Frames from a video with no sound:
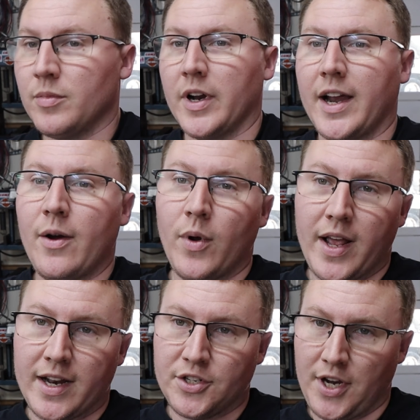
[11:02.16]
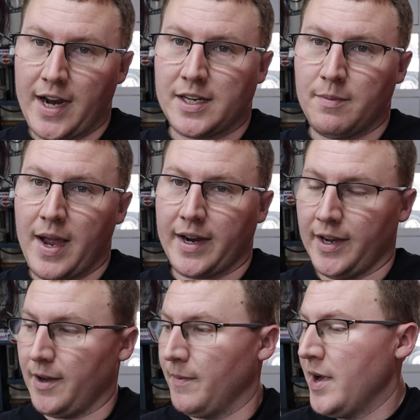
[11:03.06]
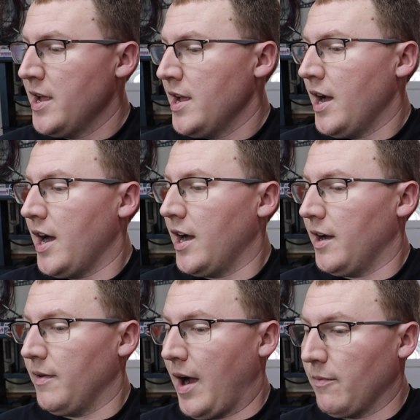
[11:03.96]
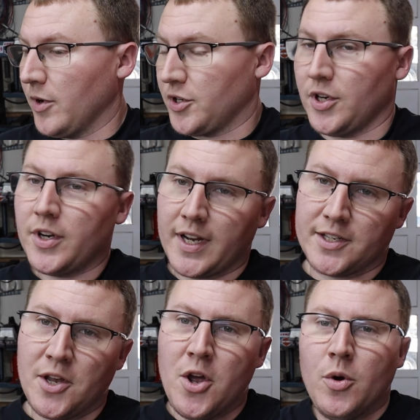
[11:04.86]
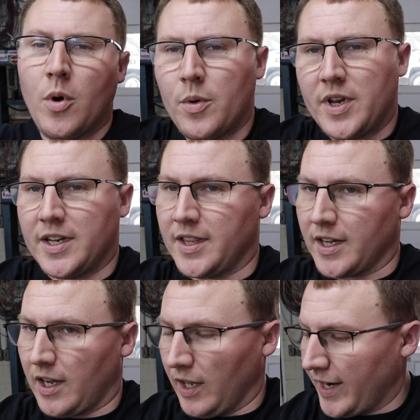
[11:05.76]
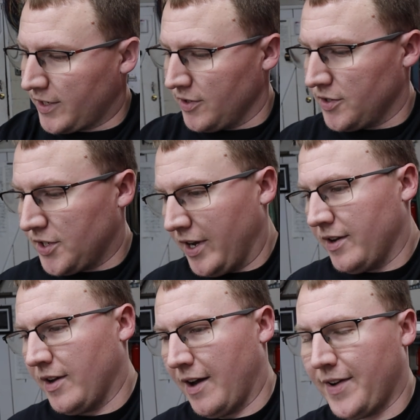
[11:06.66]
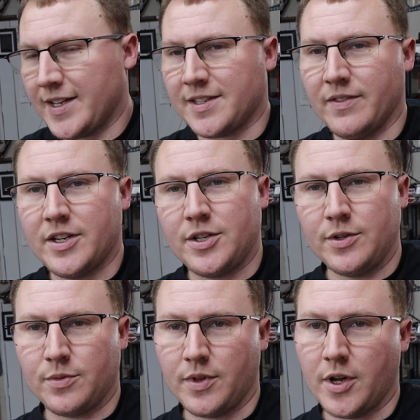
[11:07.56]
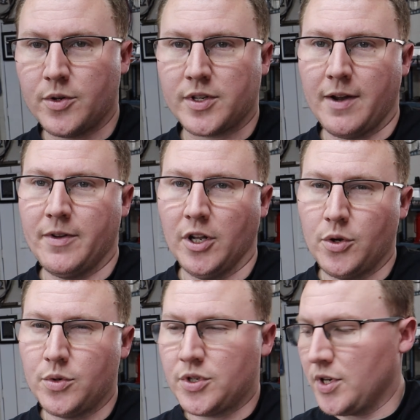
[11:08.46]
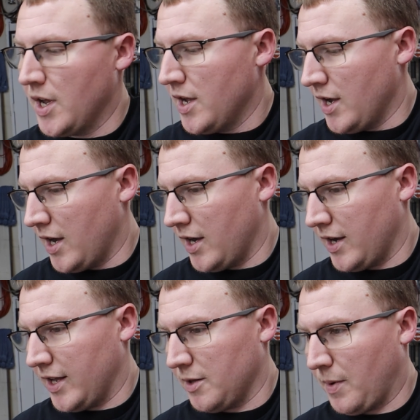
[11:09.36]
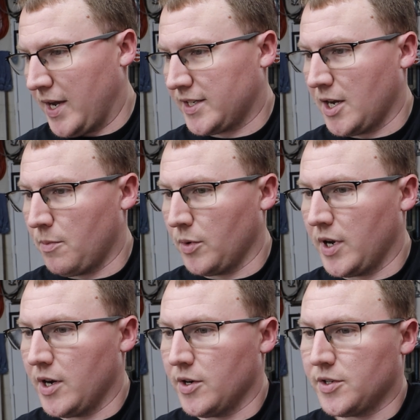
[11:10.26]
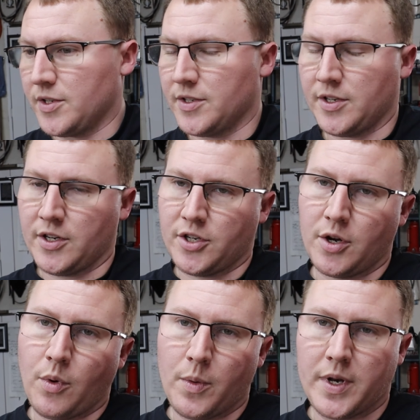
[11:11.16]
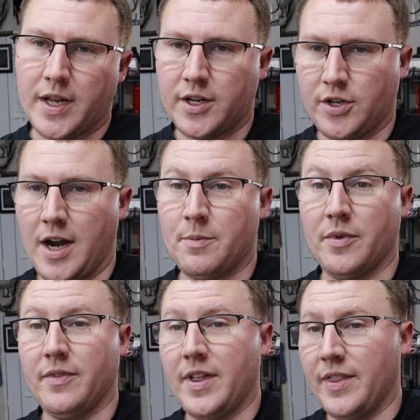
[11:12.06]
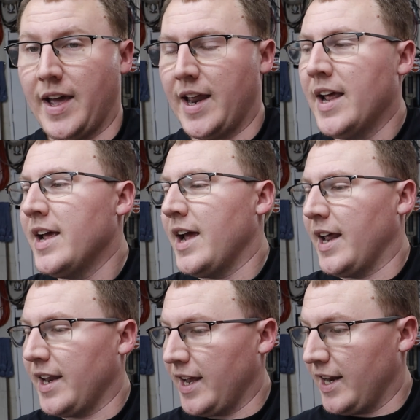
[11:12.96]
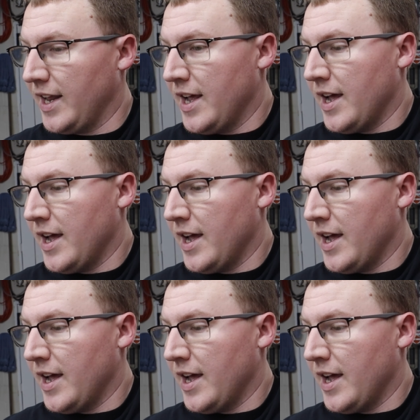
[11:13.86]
but I went ahead and jacked it back up. I'm going to show you guys what we did to the collectors. I've had some issues with those coming loose in the past couple years, so I'll show you what we did to try and prevent that, and then